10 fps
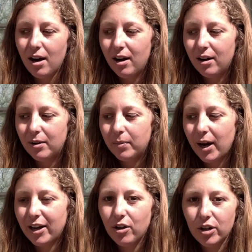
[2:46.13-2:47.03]

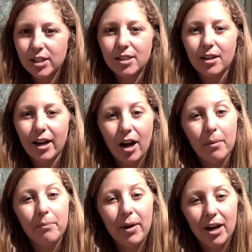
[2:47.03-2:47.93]
I noticed I
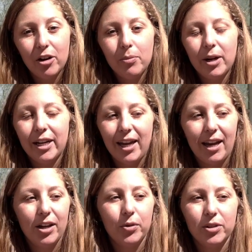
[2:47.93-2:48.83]
got better, but
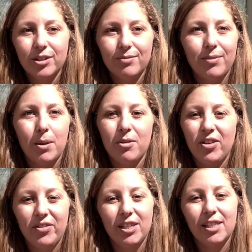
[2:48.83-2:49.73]
again, it was maybe
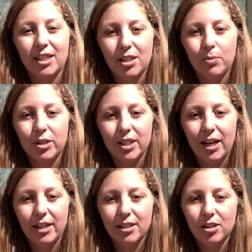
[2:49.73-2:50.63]

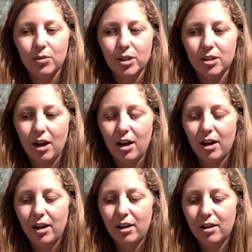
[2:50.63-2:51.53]
50-60%. It still was
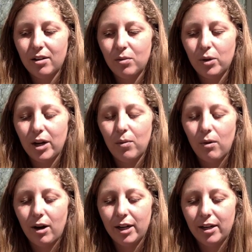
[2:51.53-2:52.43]
not what I
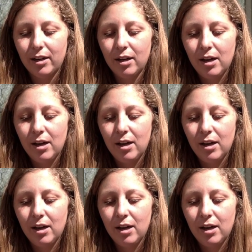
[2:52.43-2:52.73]
wanted.